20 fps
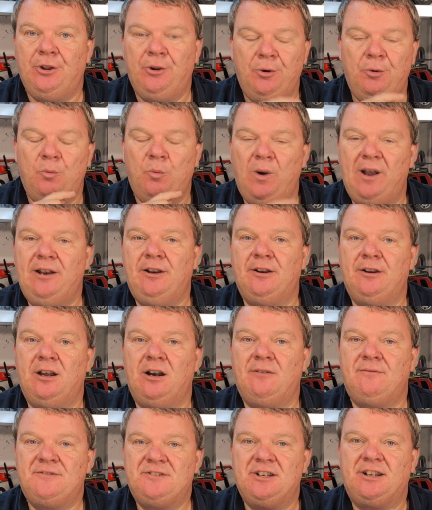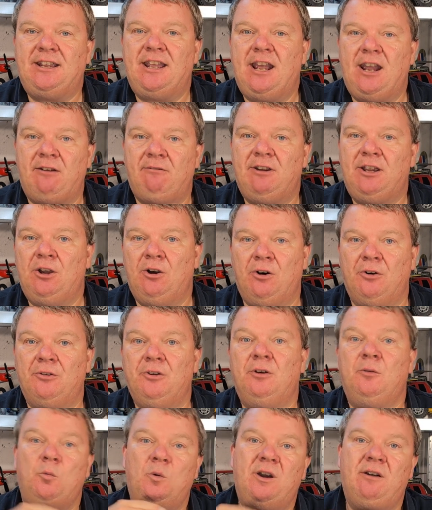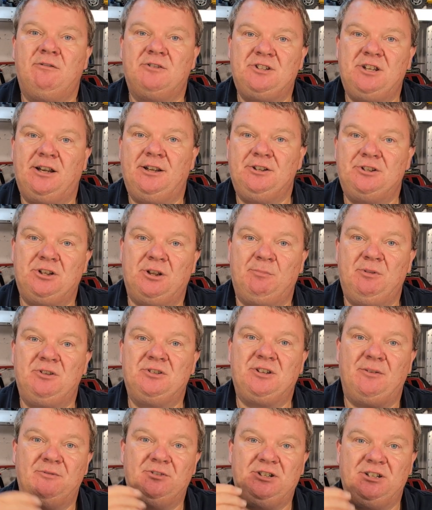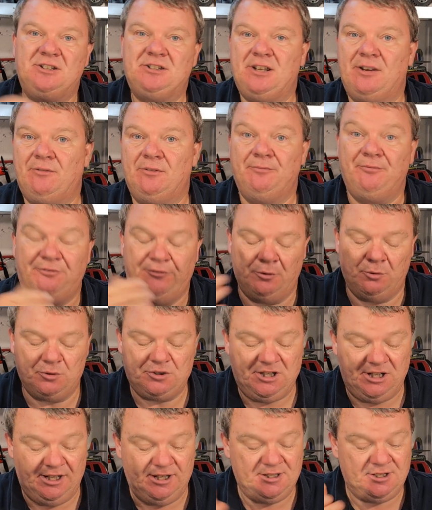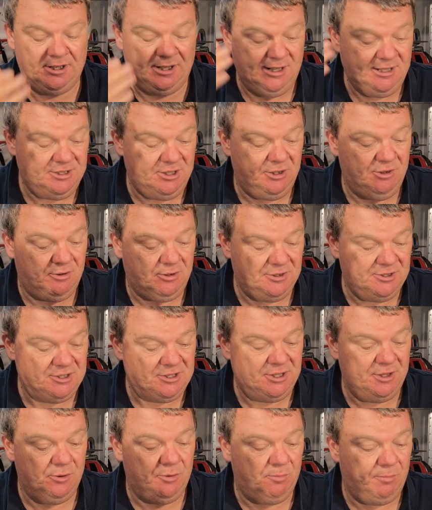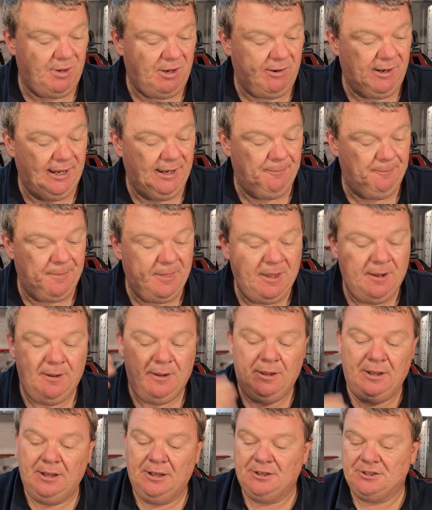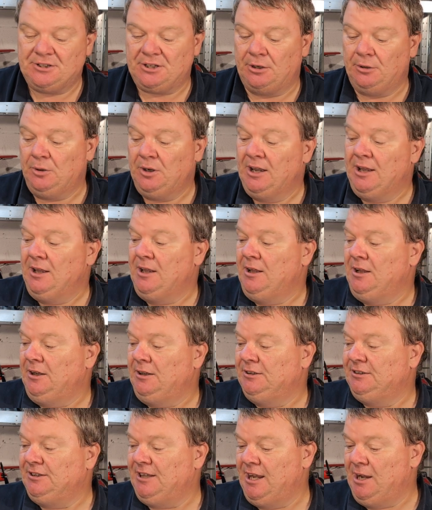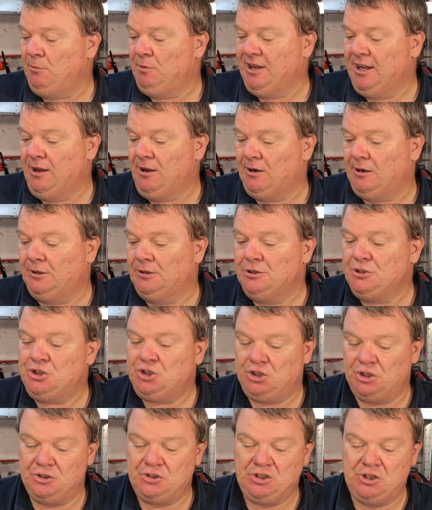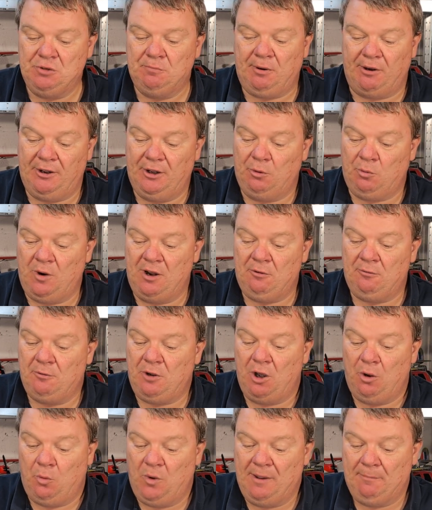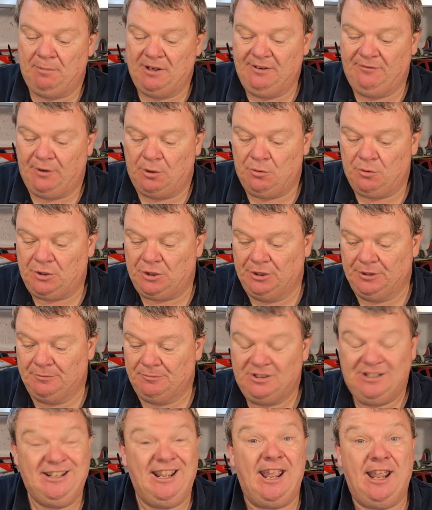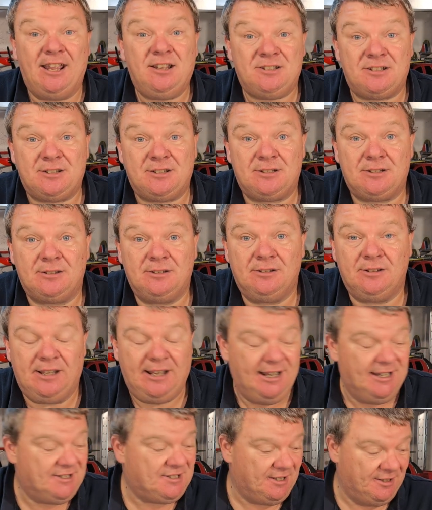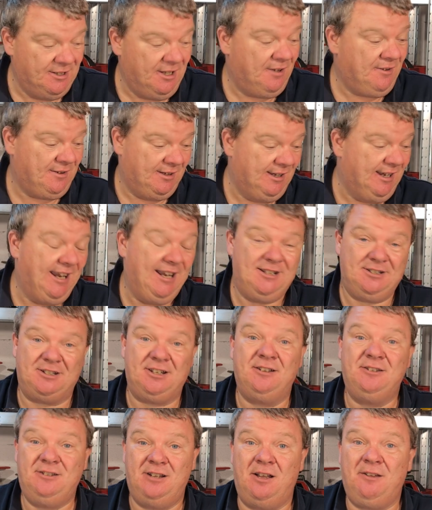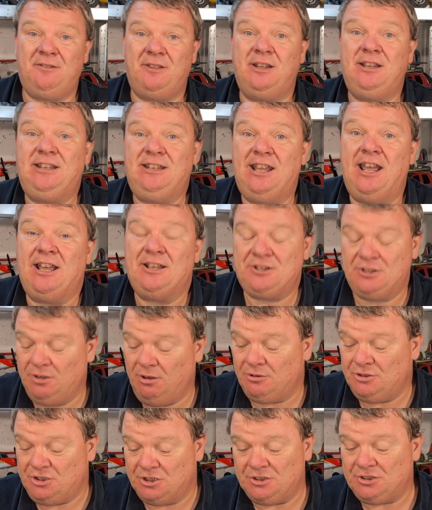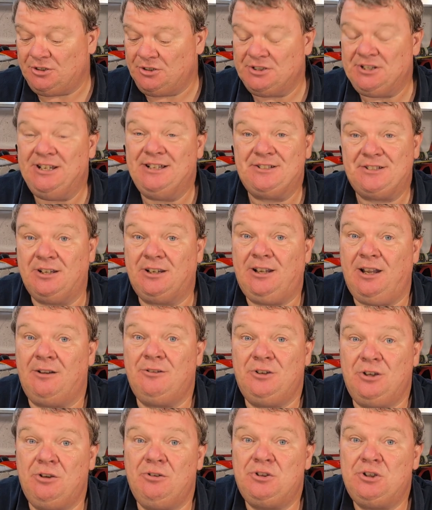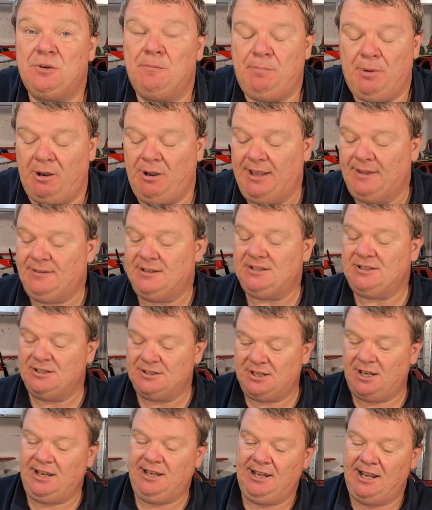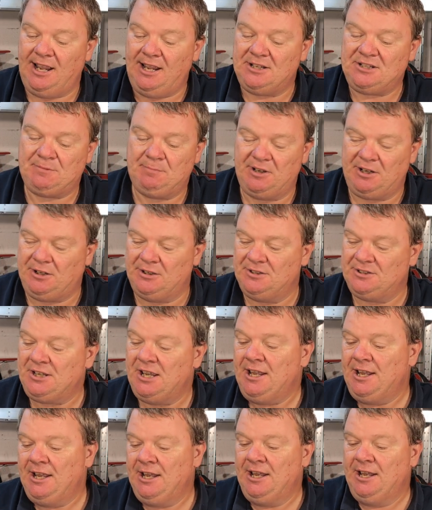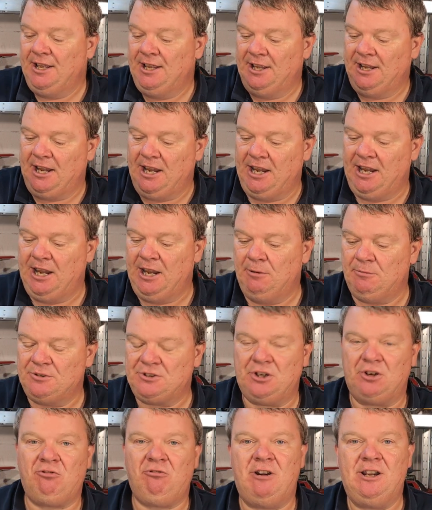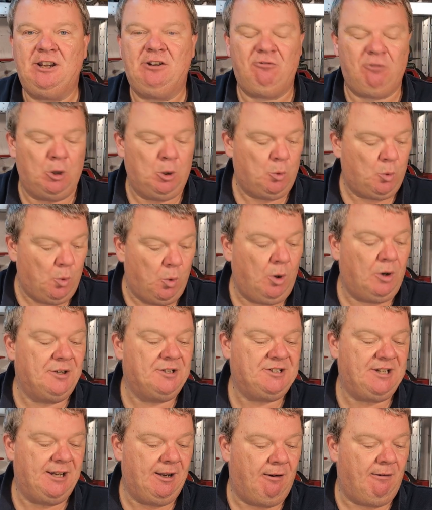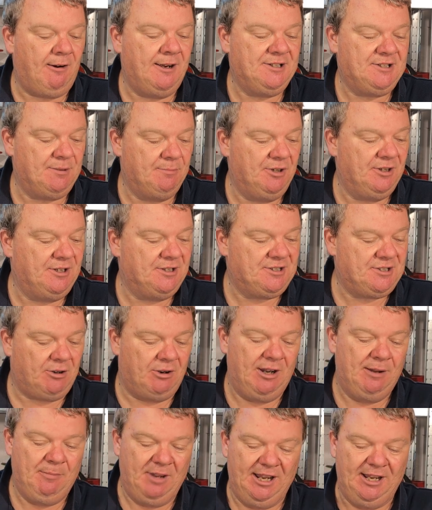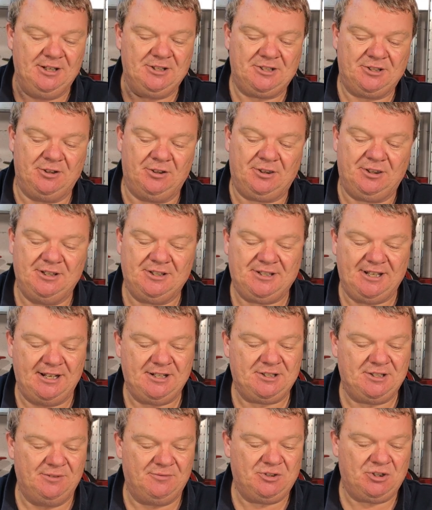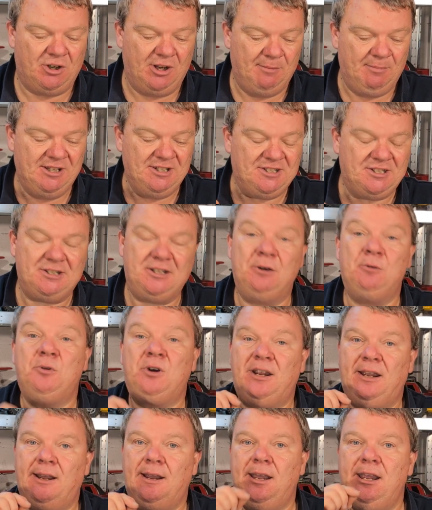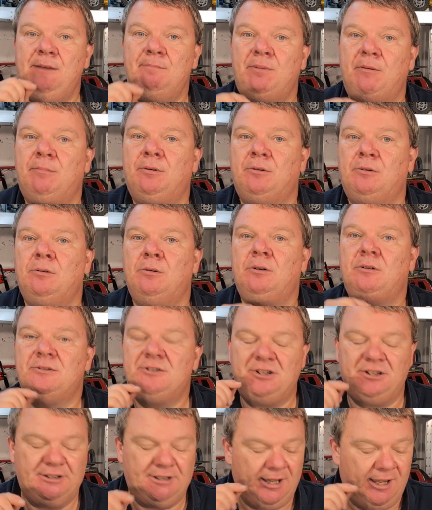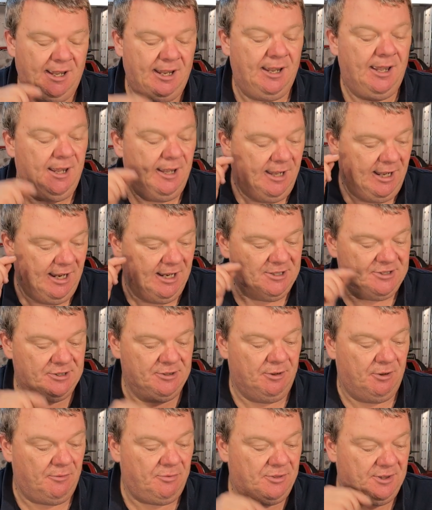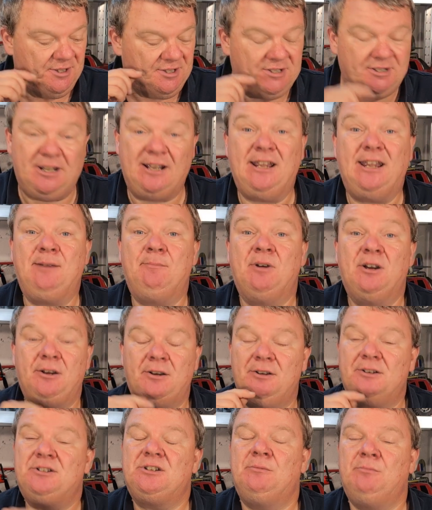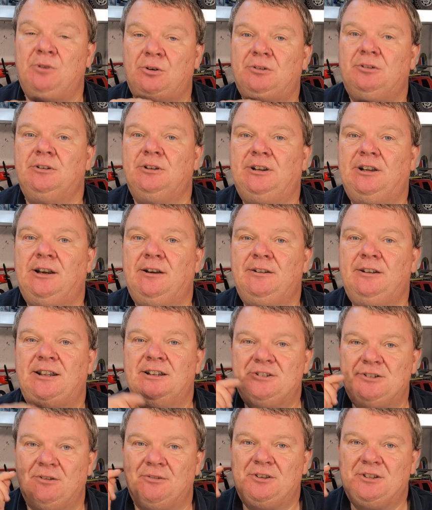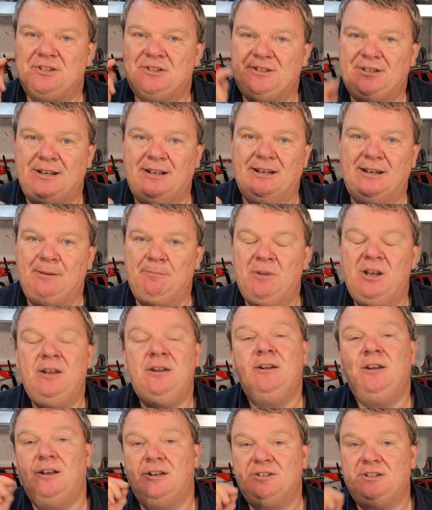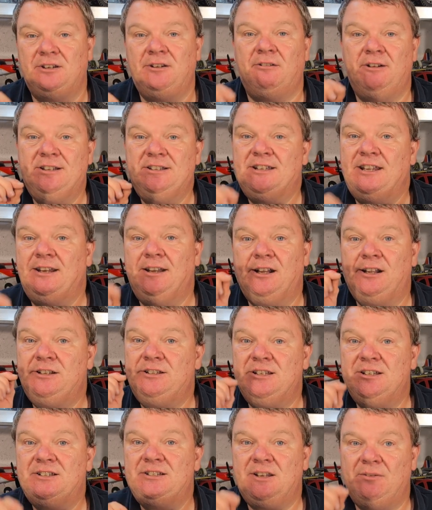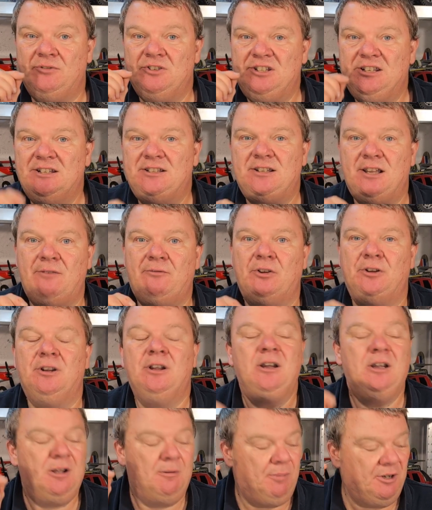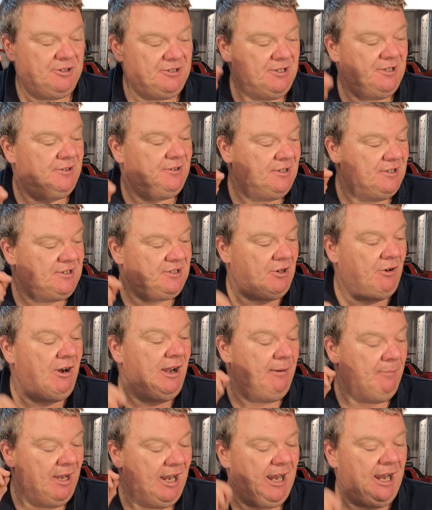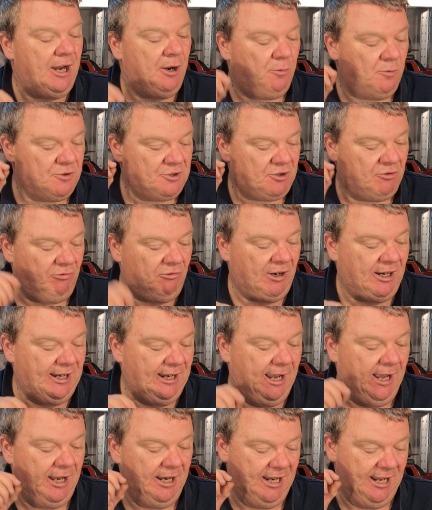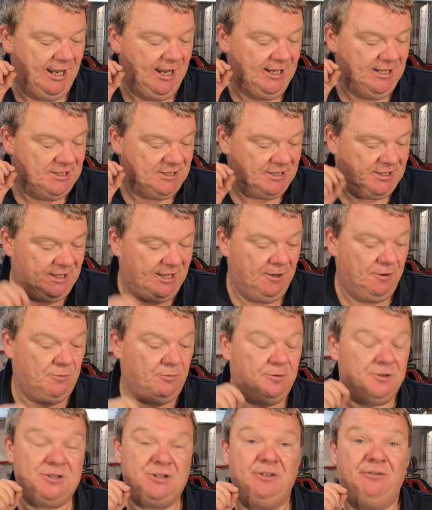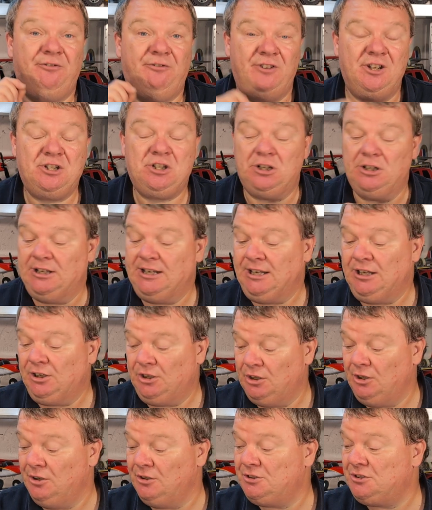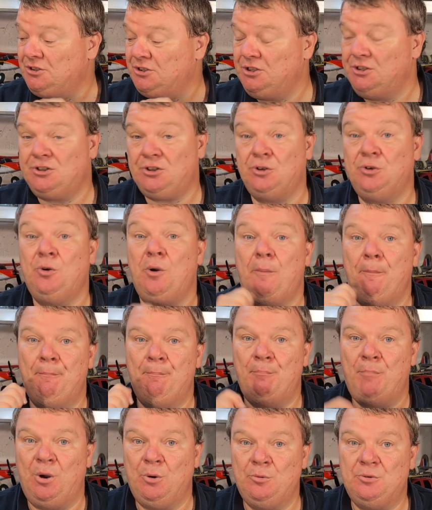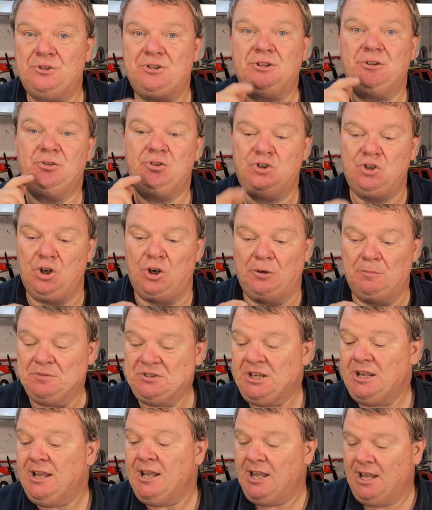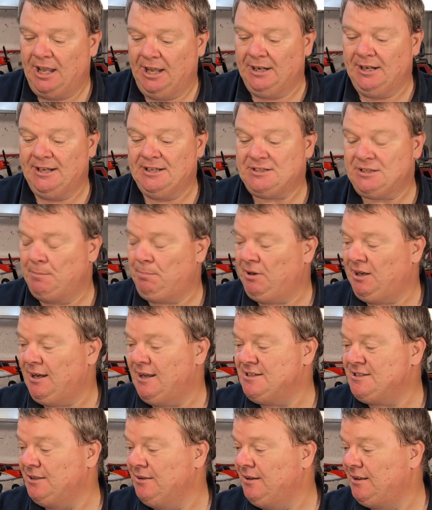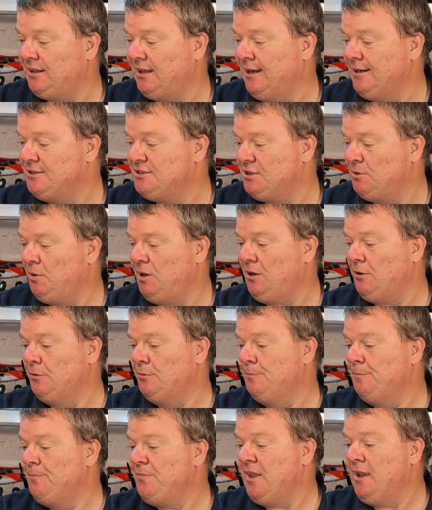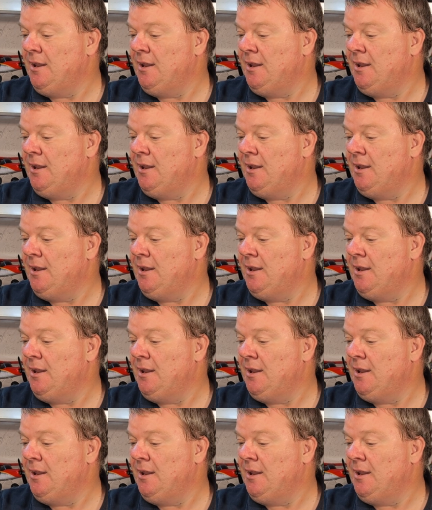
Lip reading: do well enough to carry on, whereas the HW77 40 years later you can still buy. So there we are. Should you buy a Webley Vulcan? Yes. It's another yes. Not just because it's a gun you should buy it. This is a yes because it was a great quality item at the time. It stood the test of time. It's still capable today. It's not the same as a modern gun. It's not the same as a 1980 77, but at the time it was great, and it is still sufficiently good to do most jobs, and it's a pleasant thing to own.